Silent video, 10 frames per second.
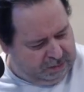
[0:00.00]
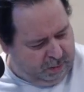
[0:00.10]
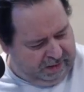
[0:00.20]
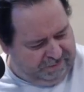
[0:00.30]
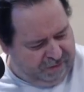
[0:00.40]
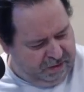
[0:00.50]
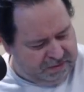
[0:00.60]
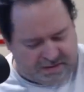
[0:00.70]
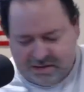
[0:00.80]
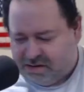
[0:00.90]

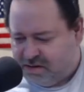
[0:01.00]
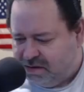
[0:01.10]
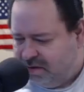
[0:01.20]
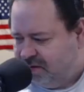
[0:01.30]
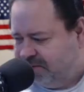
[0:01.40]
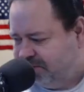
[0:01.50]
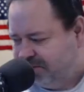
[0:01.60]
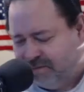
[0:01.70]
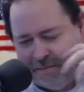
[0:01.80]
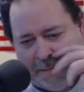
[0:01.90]
21st.
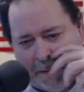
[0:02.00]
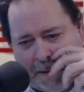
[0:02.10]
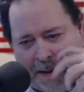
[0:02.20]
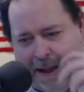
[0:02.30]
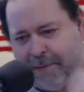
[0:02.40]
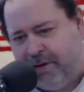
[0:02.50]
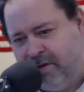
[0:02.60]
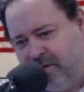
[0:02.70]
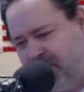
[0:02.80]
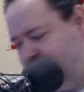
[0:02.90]
How are we
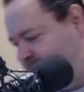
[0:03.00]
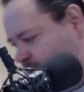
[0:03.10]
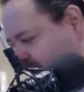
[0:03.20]
doing this morning,